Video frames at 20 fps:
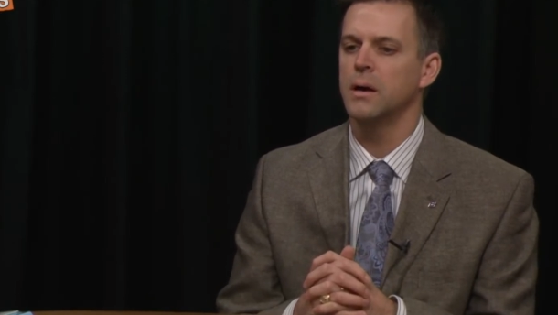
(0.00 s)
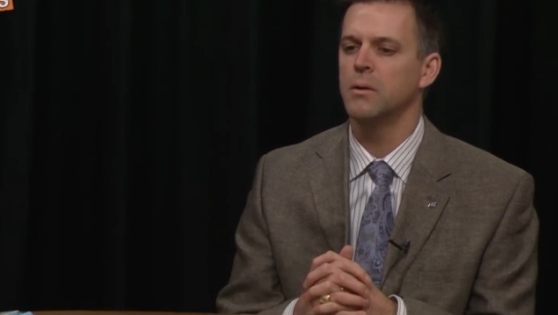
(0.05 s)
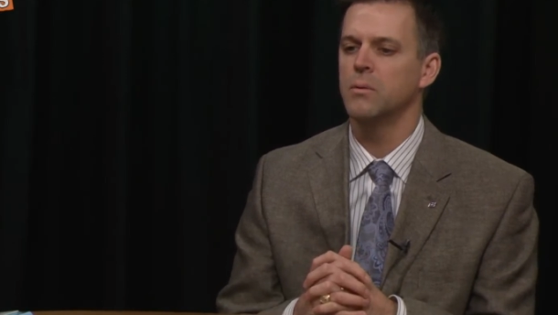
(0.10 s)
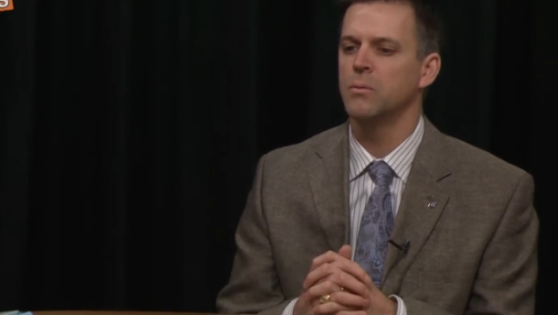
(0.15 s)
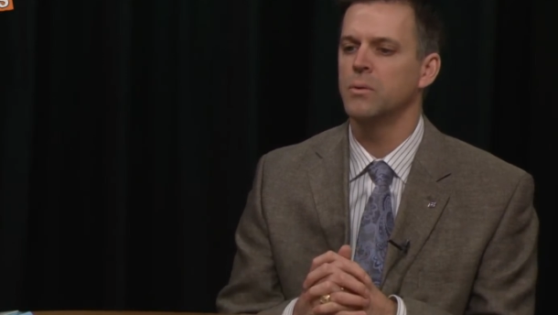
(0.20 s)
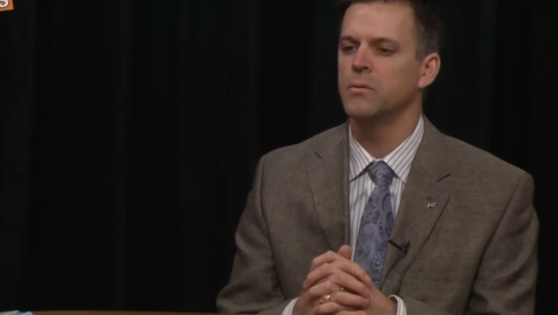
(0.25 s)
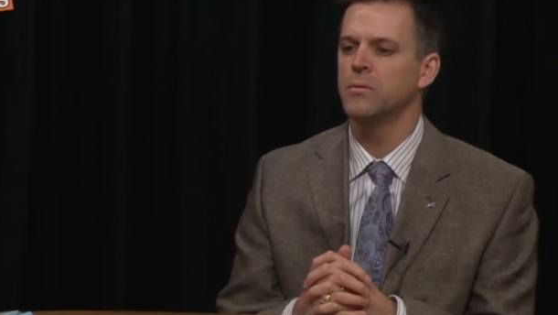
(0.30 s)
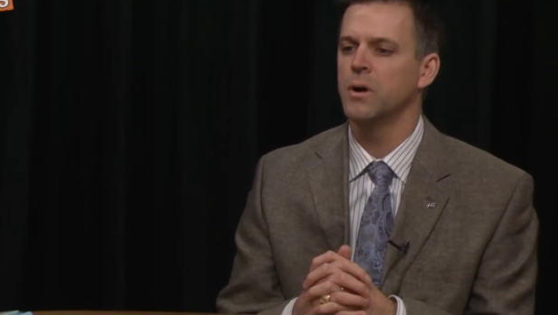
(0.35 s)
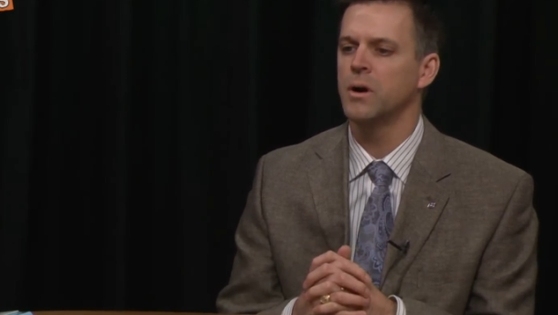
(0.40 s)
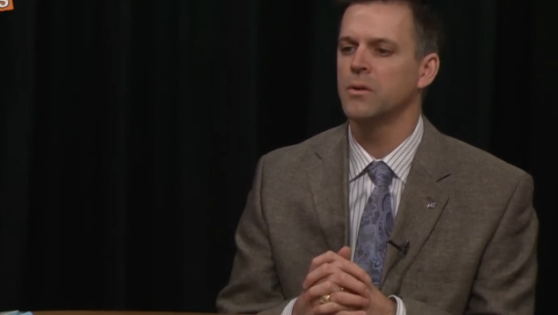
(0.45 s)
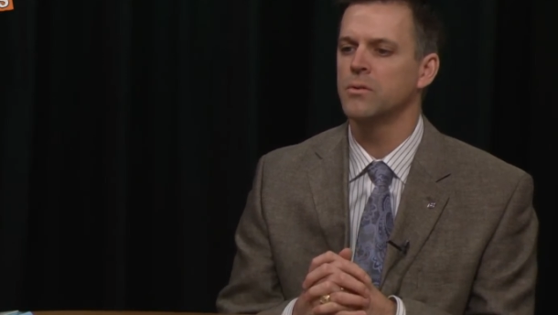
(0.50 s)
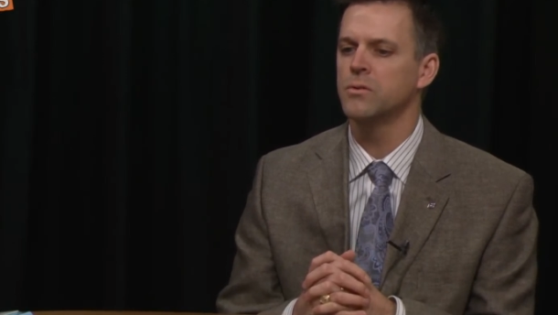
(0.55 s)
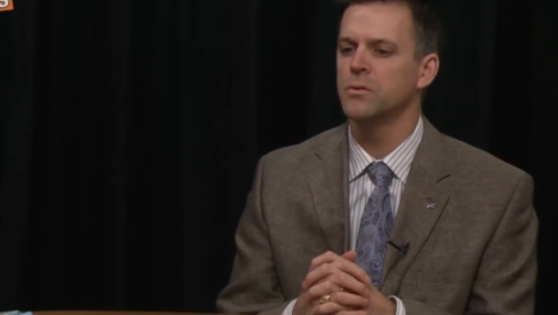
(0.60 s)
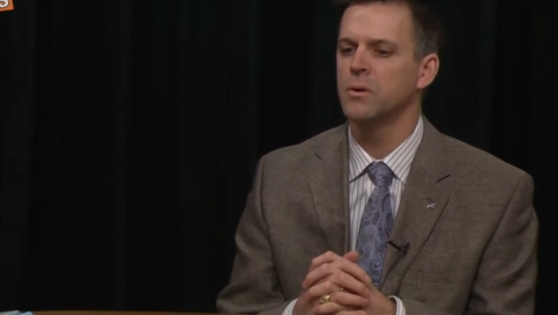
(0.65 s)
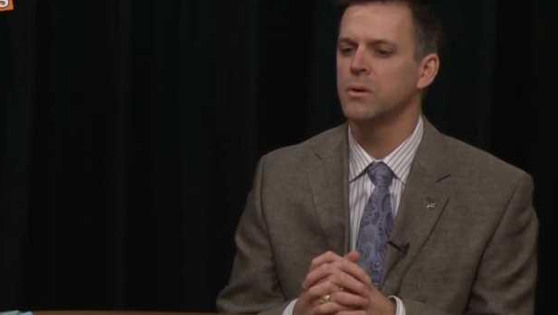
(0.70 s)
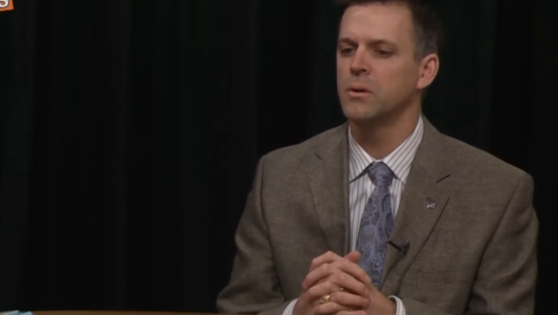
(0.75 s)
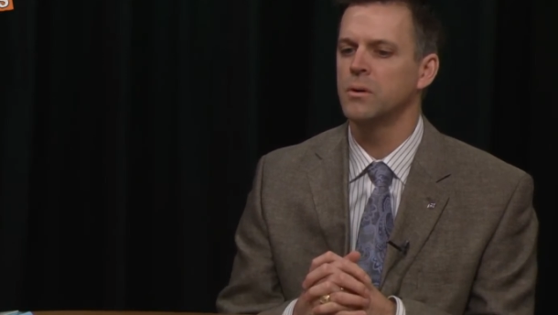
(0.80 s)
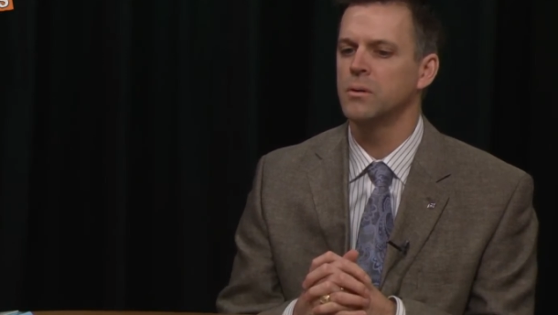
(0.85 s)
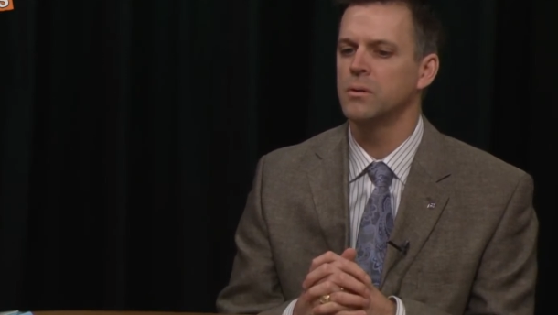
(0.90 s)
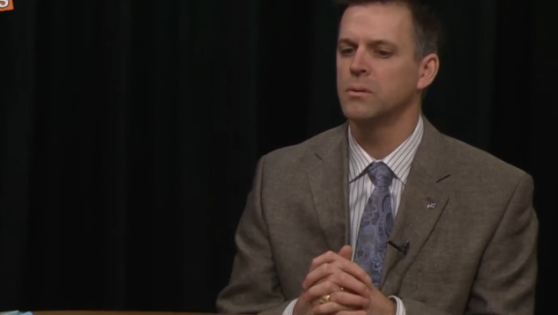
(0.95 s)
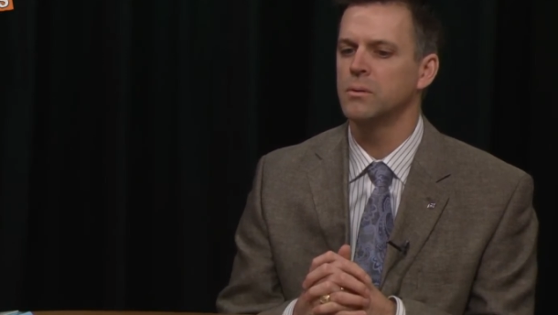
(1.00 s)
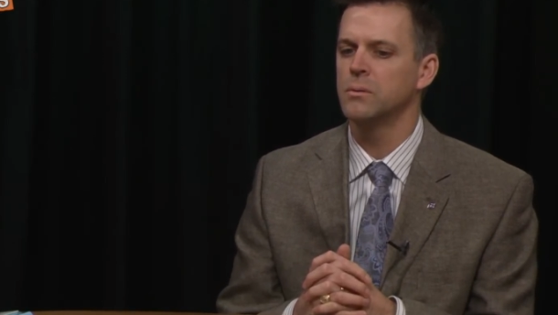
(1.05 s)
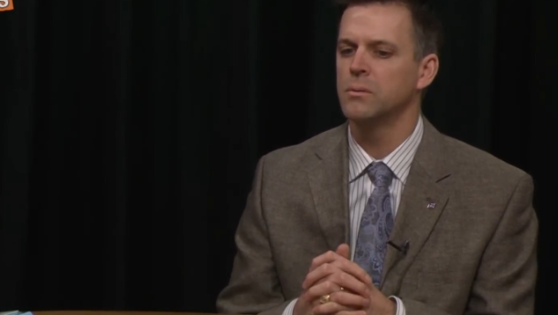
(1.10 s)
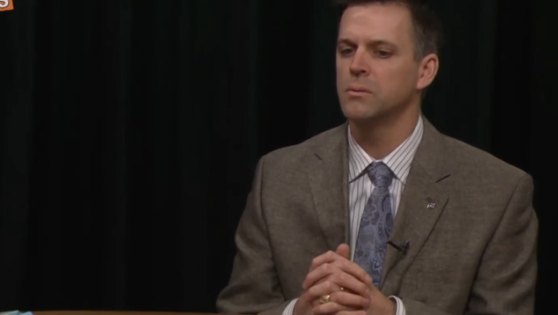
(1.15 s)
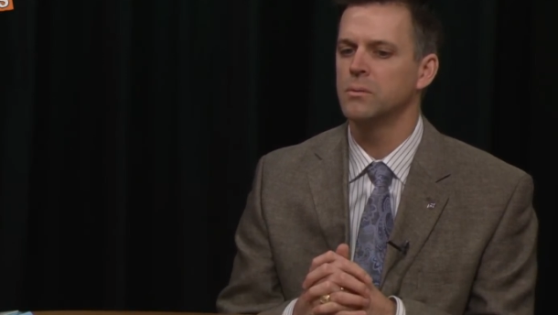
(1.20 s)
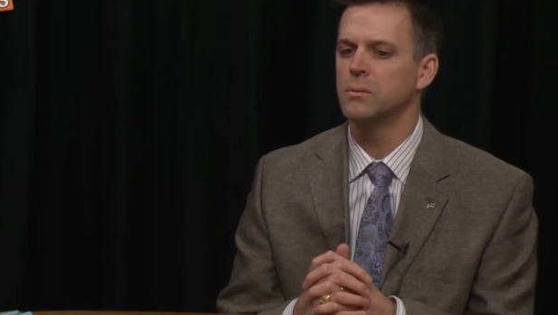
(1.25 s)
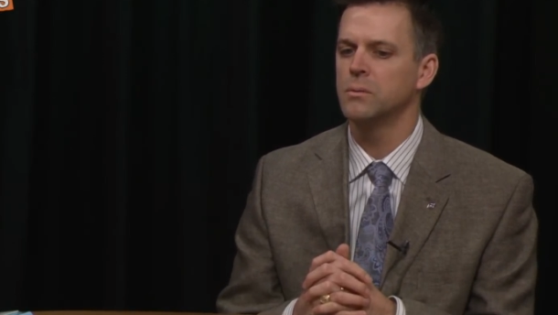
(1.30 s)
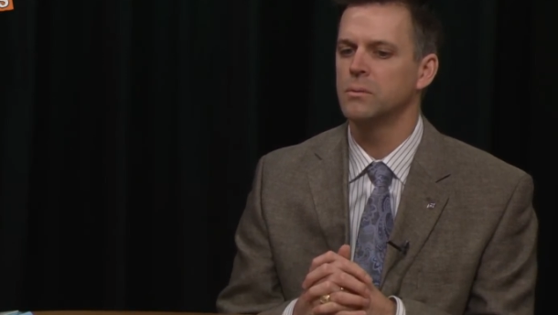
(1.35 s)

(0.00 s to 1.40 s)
We've also